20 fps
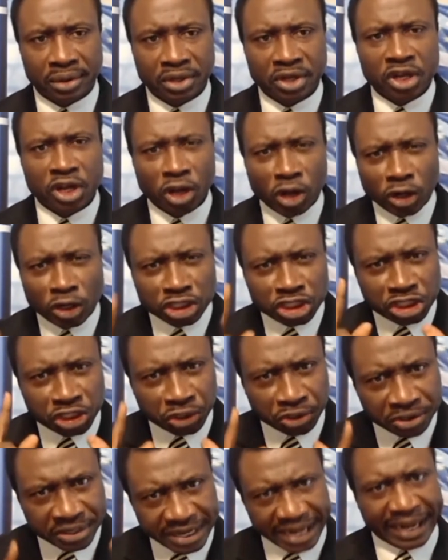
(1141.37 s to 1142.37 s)

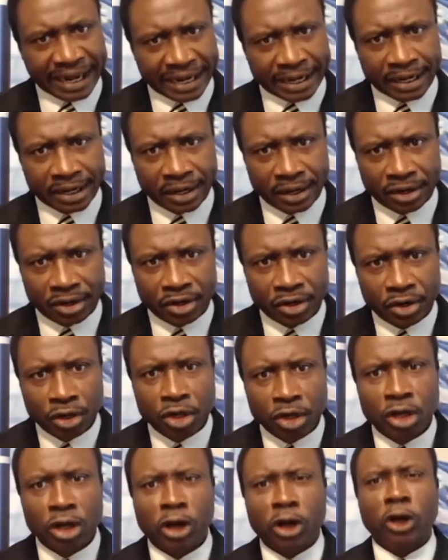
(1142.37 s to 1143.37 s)
Until then,
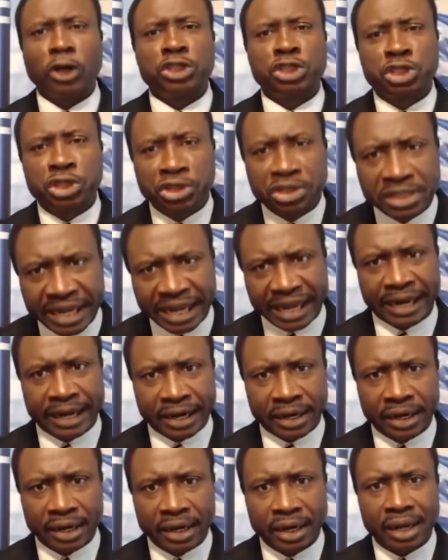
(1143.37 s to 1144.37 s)

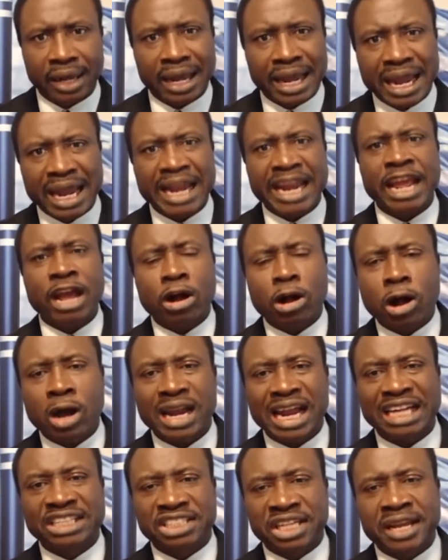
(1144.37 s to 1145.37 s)
any
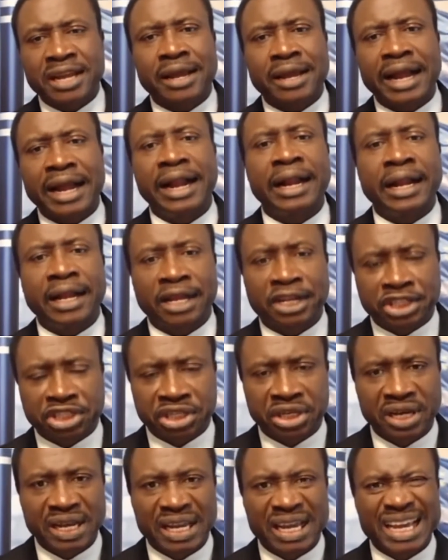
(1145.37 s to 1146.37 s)
other thing
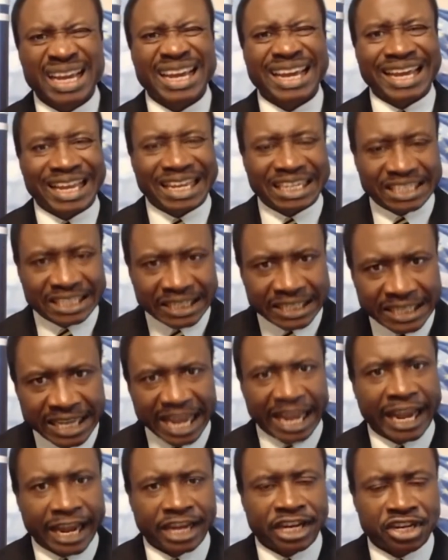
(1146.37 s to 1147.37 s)
else is
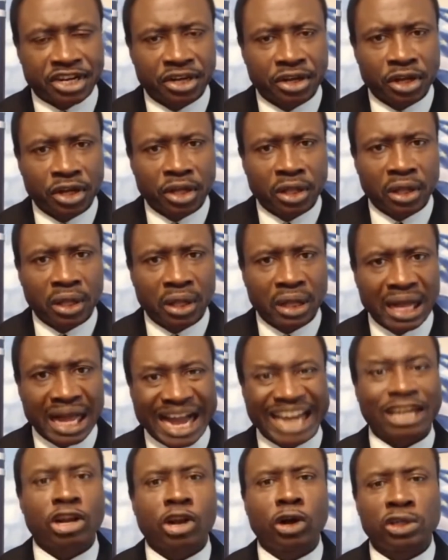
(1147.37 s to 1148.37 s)
dead
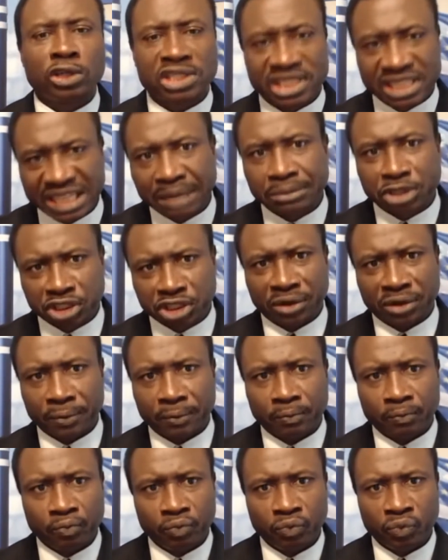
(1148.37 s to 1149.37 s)
at conception.
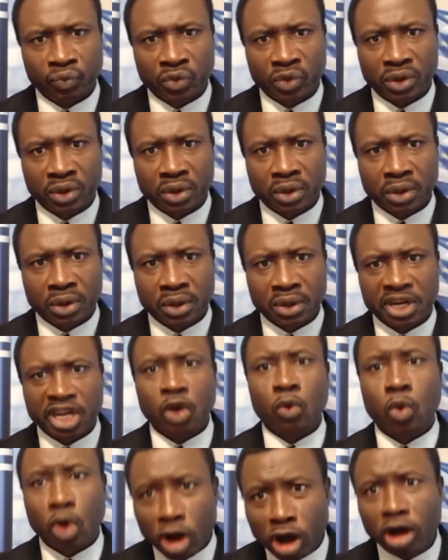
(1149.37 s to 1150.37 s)
The
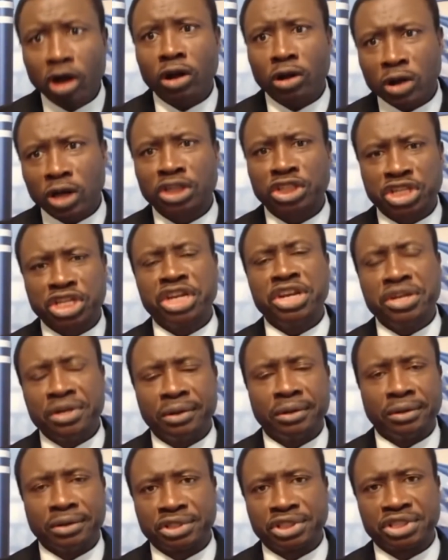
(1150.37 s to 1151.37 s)
war
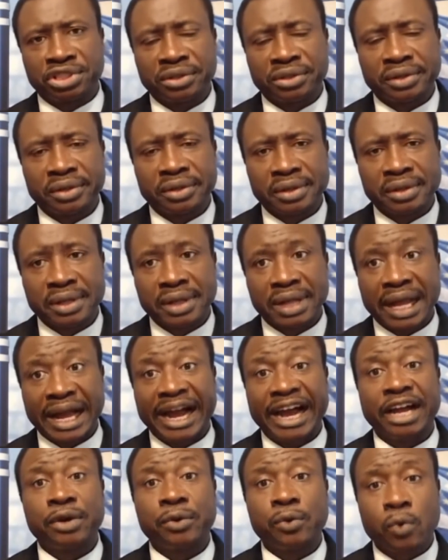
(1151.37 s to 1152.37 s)
continues,
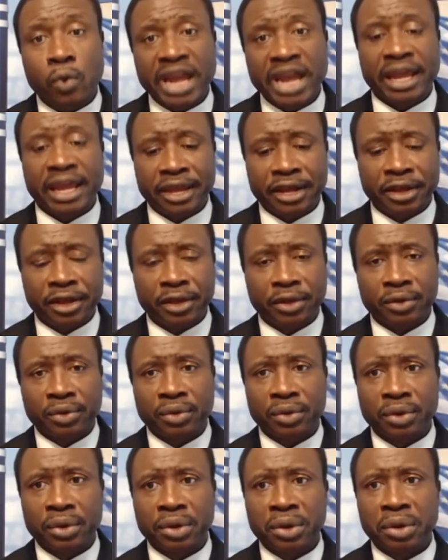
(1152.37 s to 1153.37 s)
and we
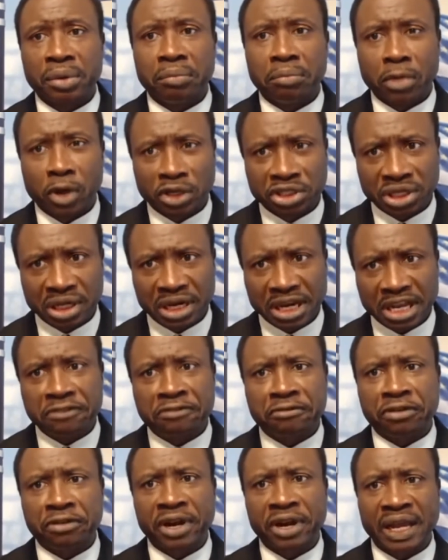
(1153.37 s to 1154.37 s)
must live
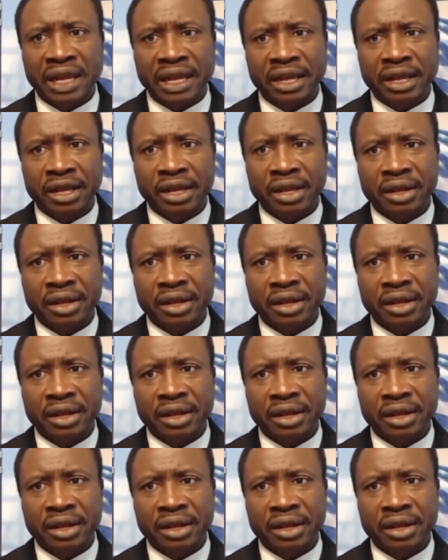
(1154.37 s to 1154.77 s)
free